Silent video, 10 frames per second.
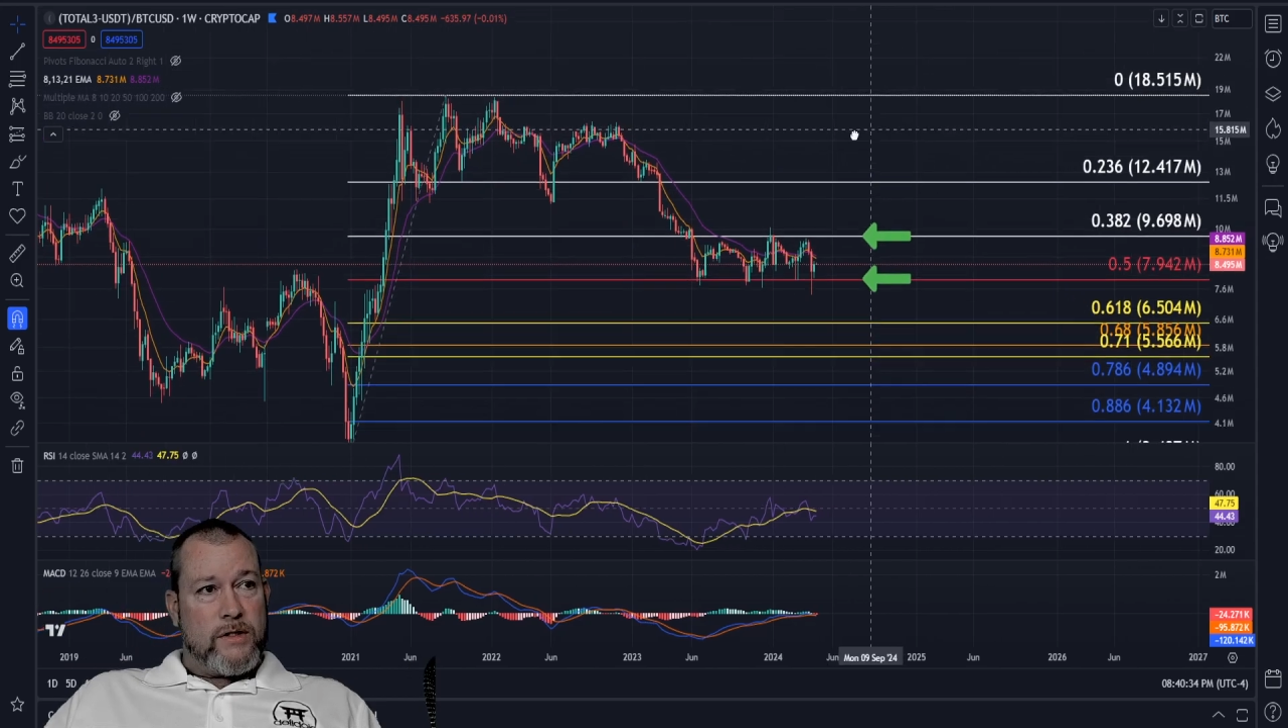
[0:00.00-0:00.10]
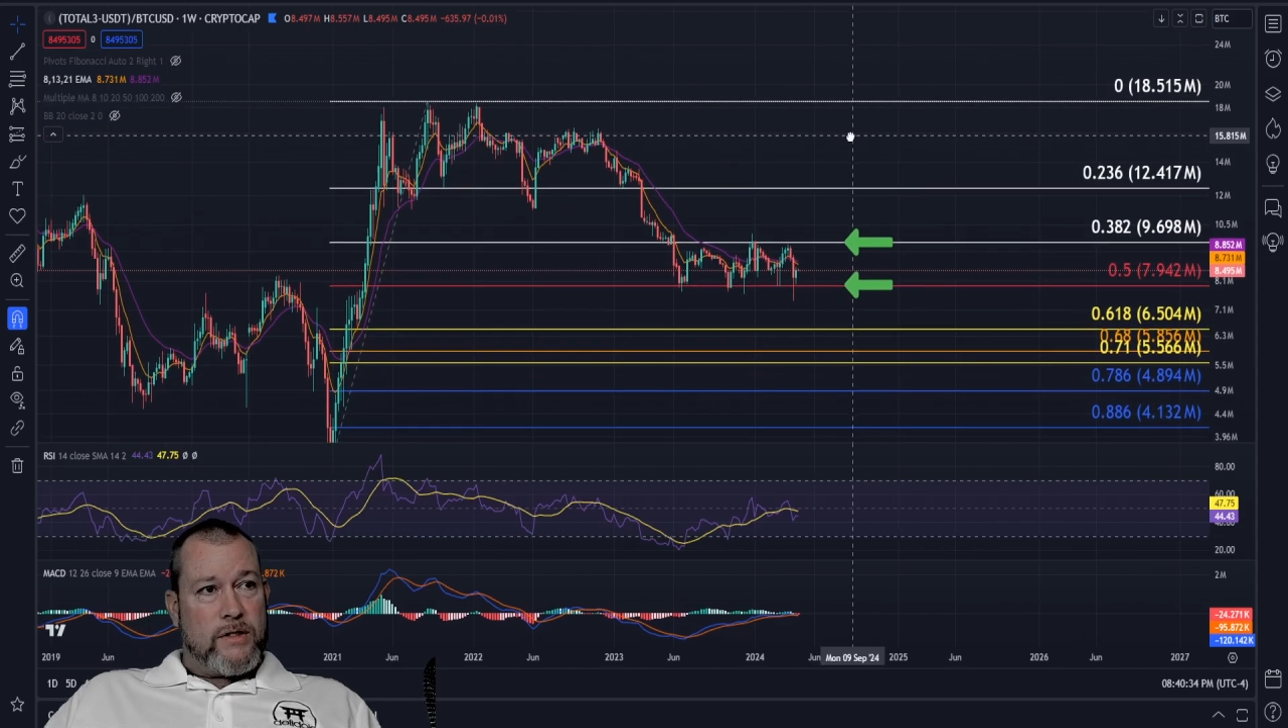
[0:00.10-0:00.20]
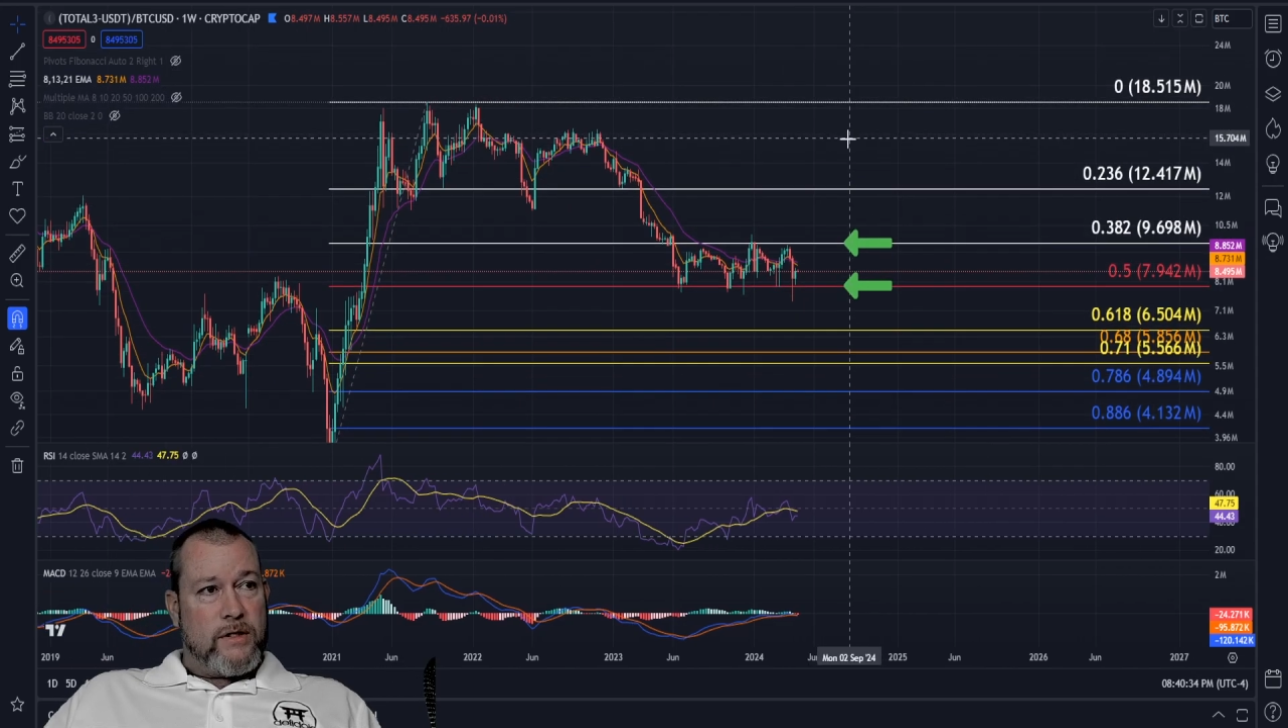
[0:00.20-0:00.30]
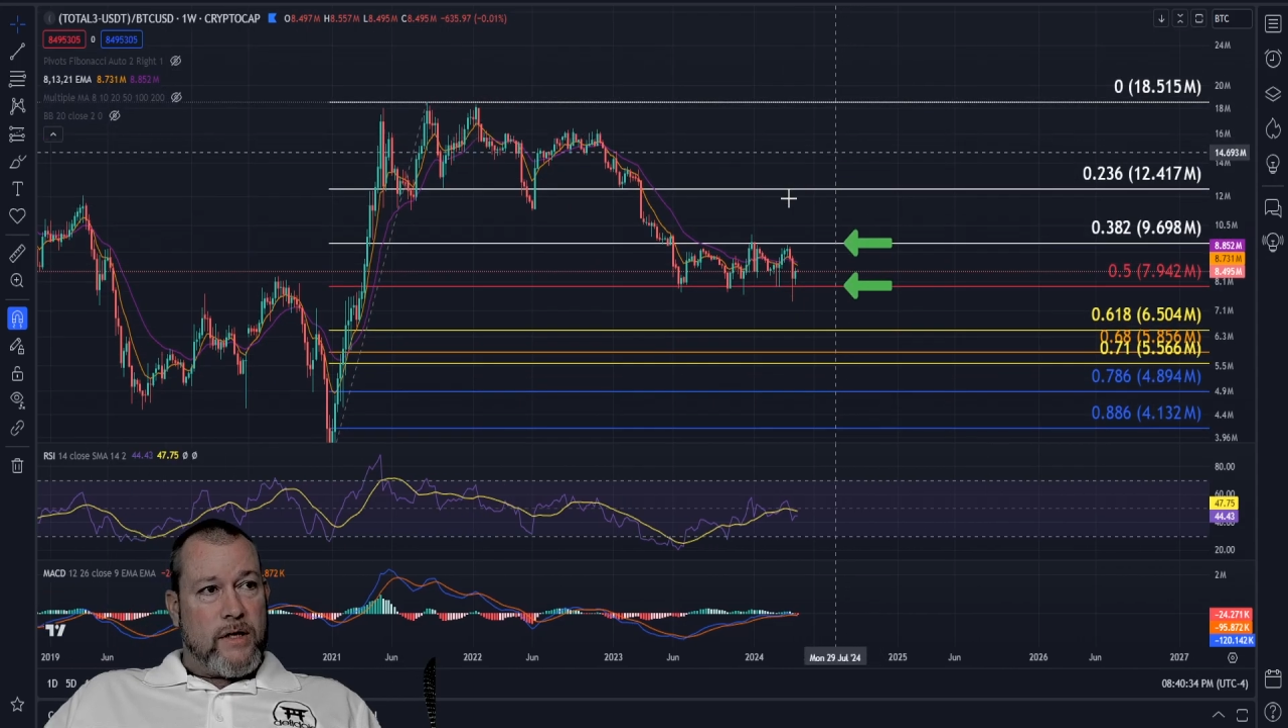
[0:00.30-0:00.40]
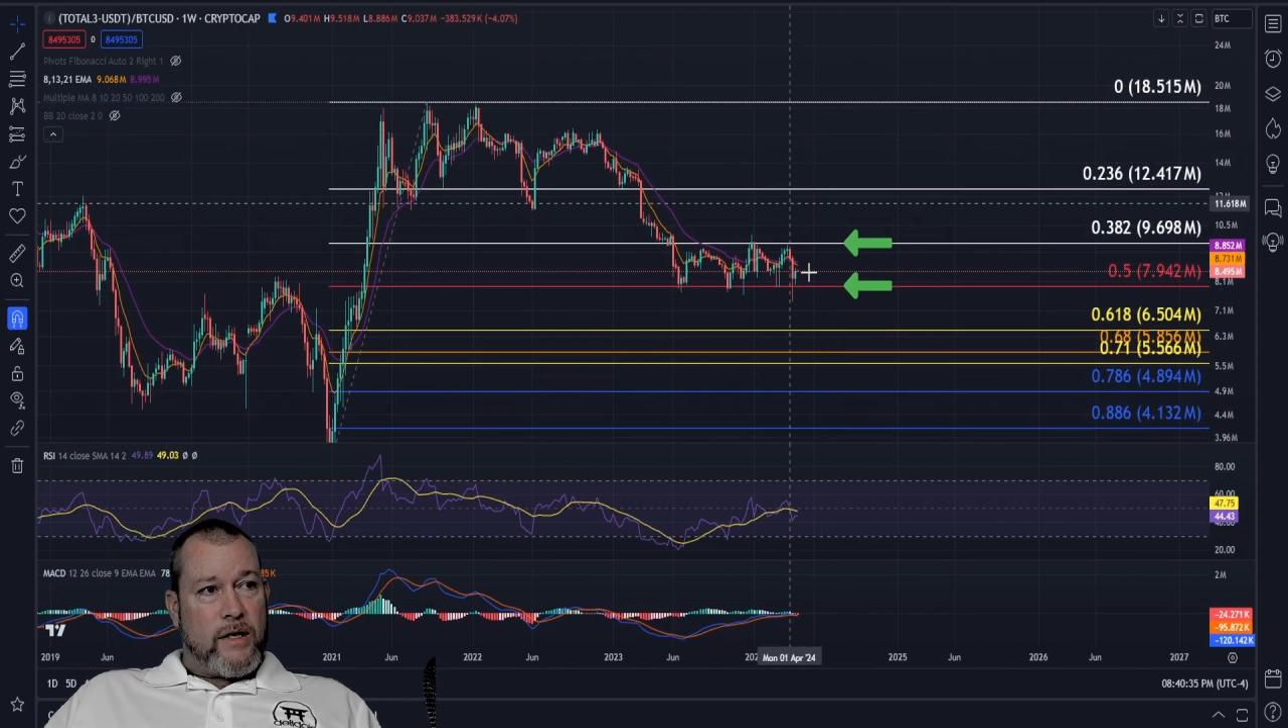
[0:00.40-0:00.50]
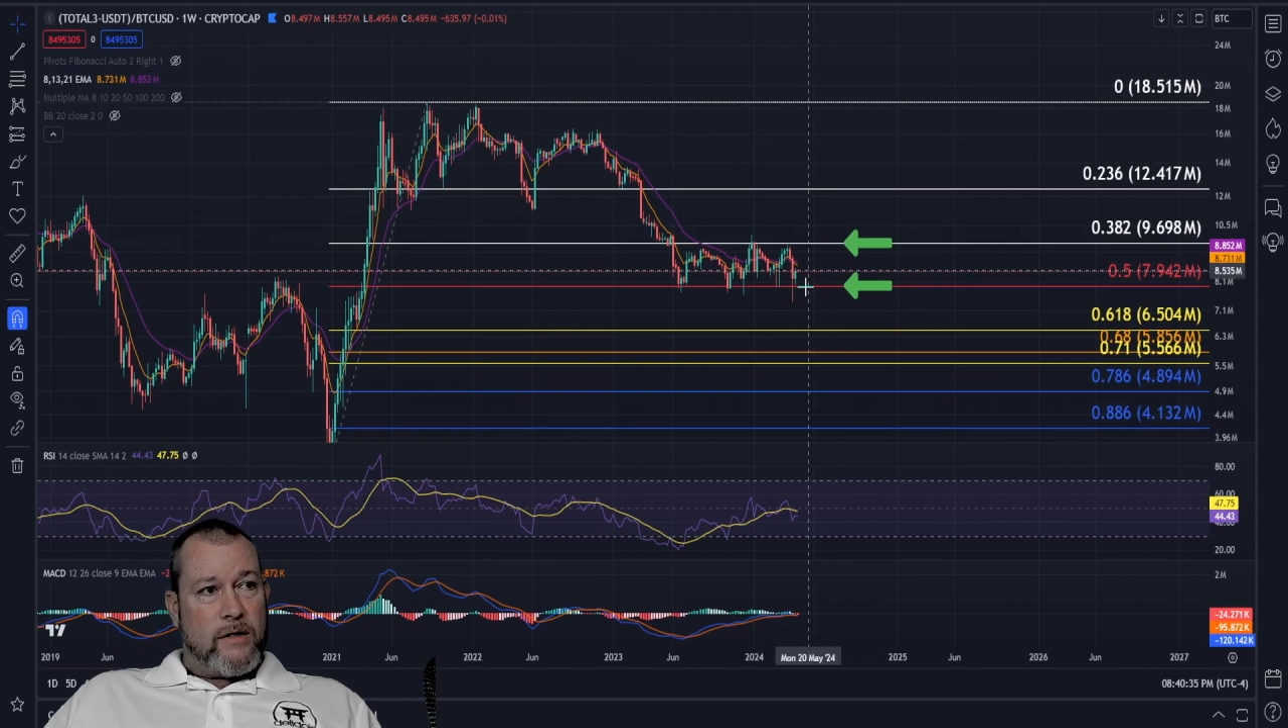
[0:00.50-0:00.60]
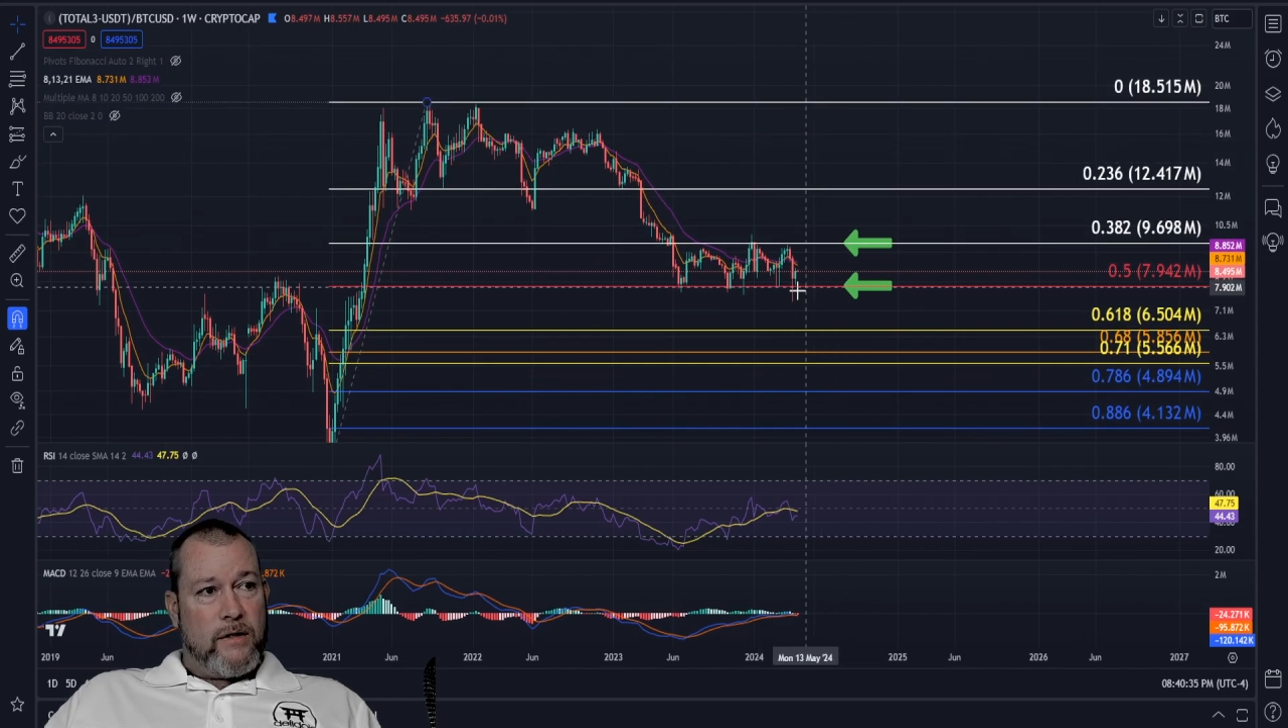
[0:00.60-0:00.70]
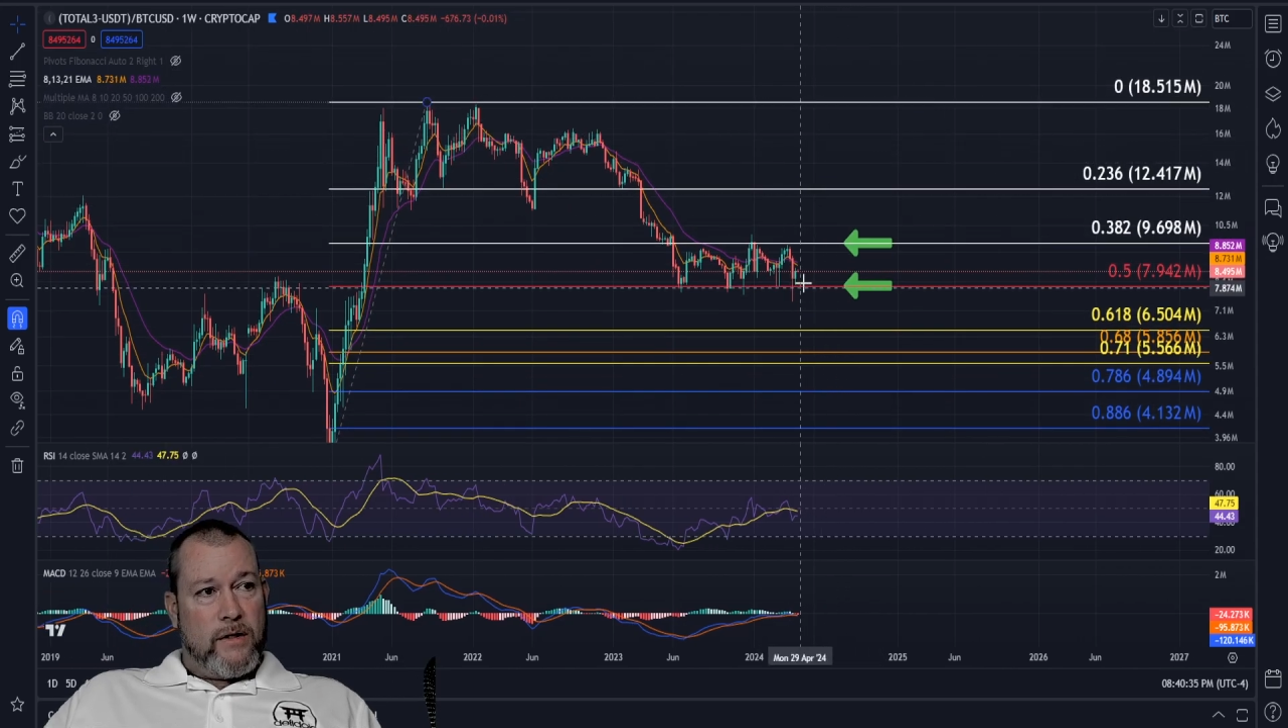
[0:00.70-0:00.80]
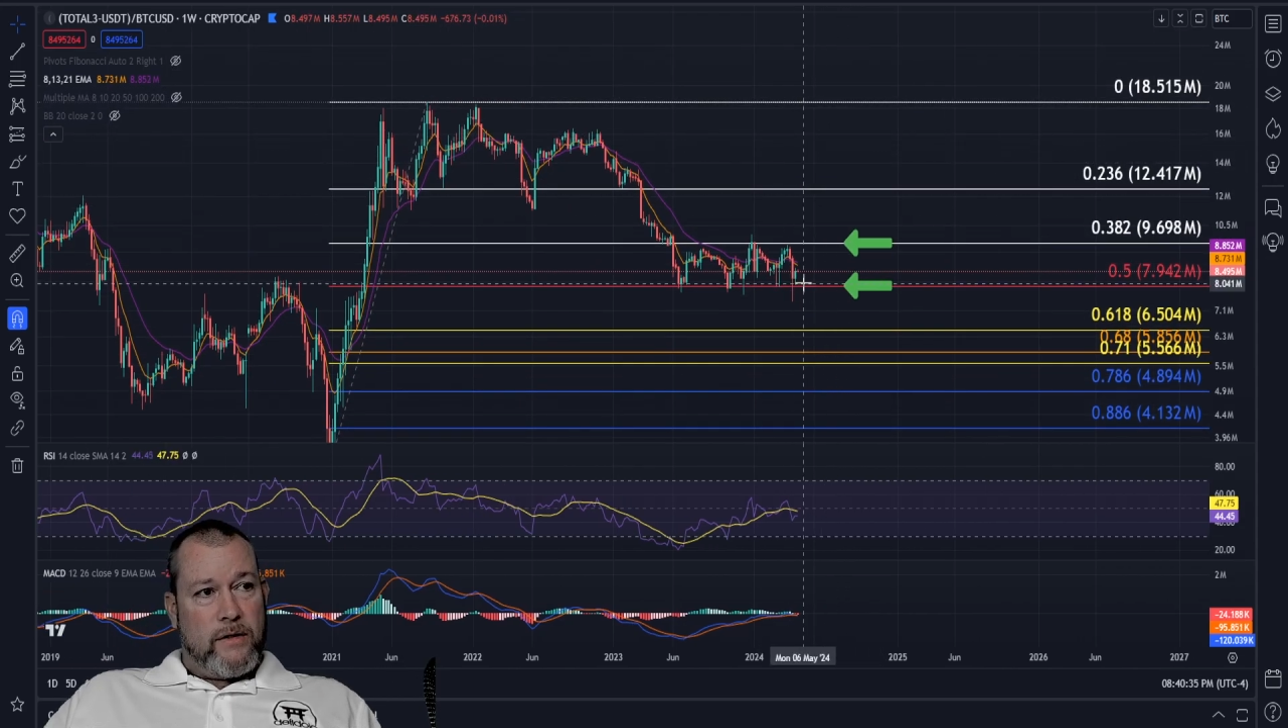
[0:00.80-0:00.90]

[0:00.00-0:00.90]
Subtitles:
see that